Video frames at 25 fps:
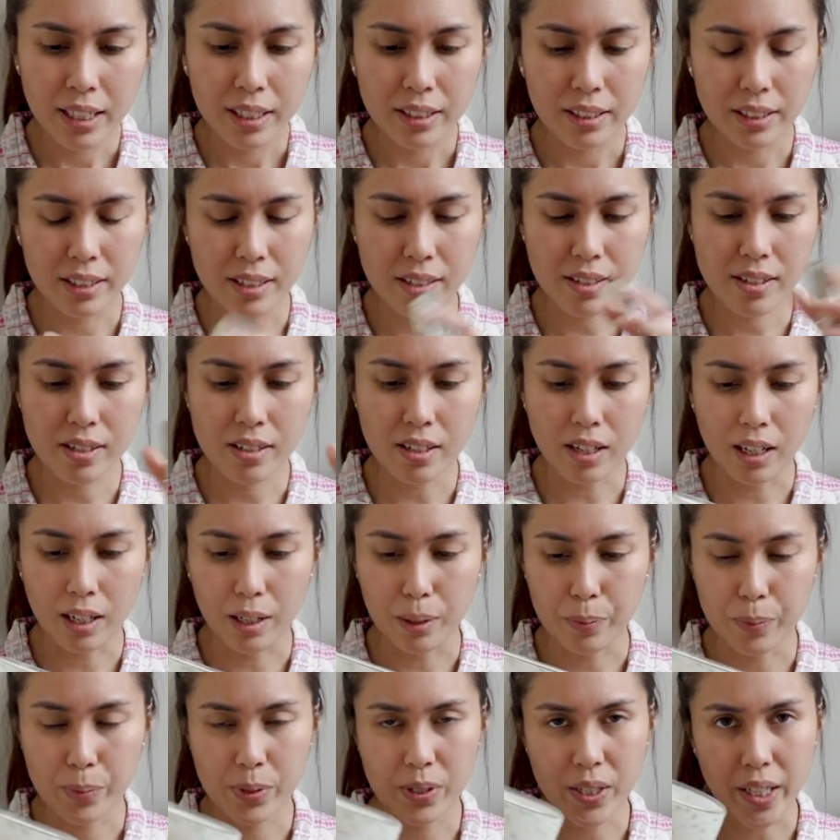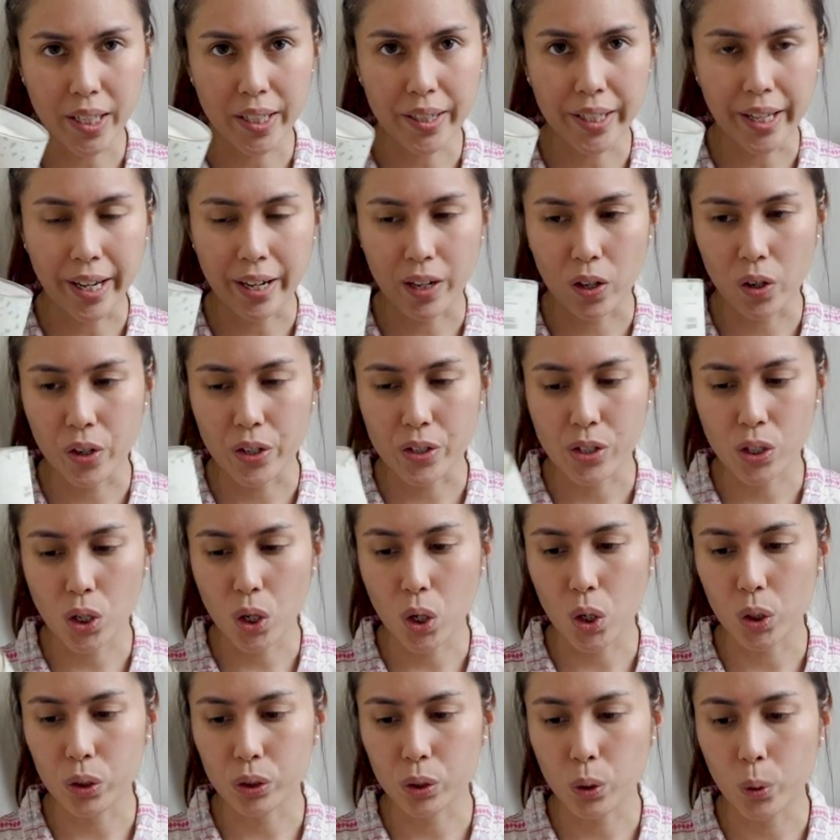This um, scent that I got is
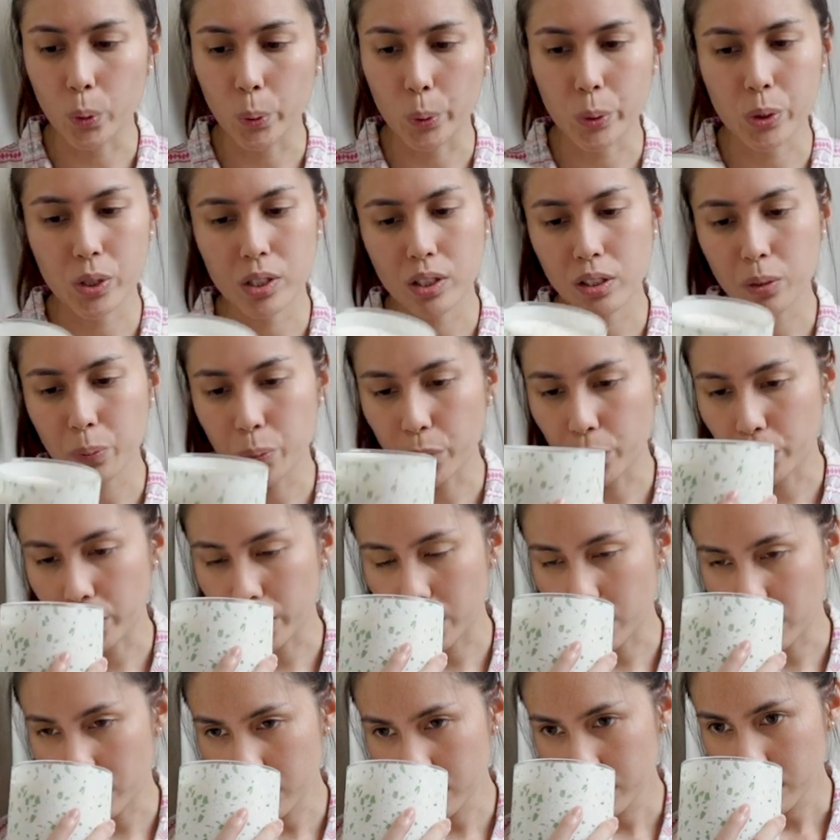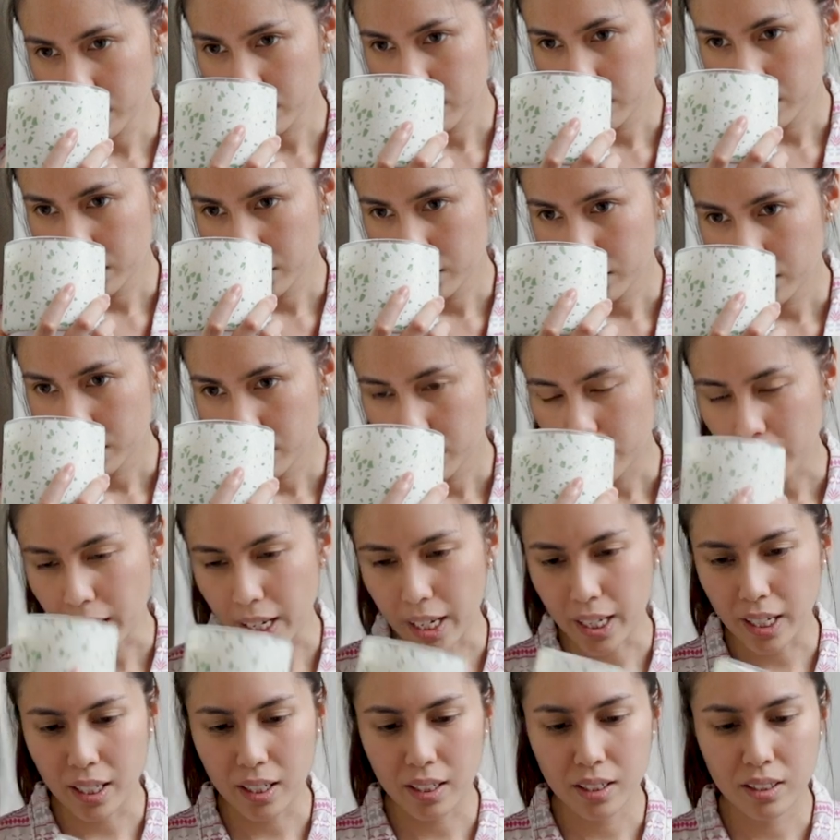called Coastal Morning
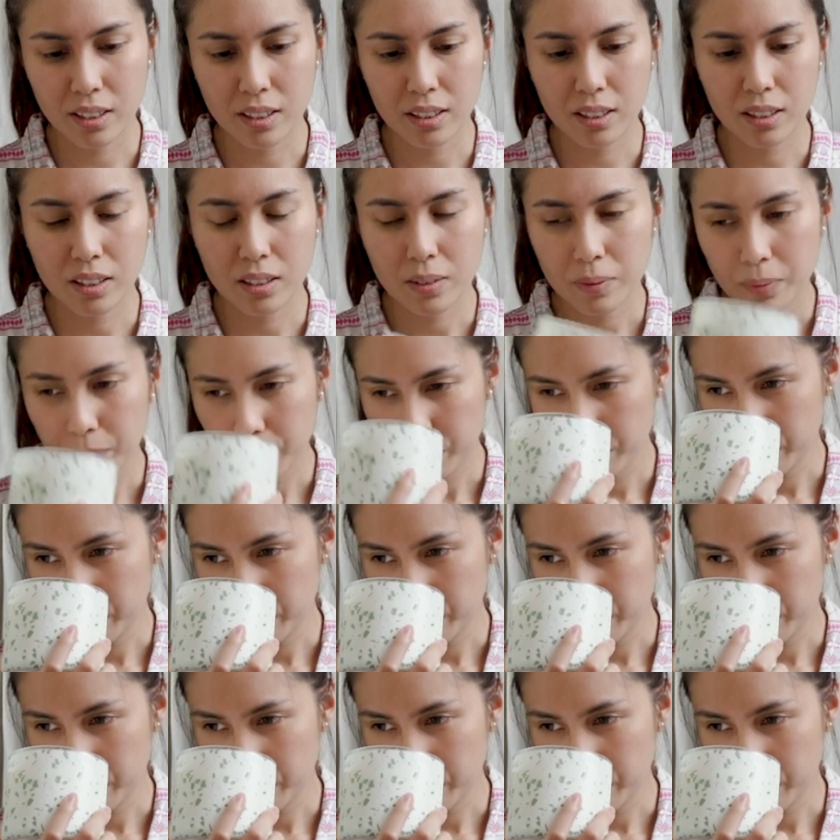and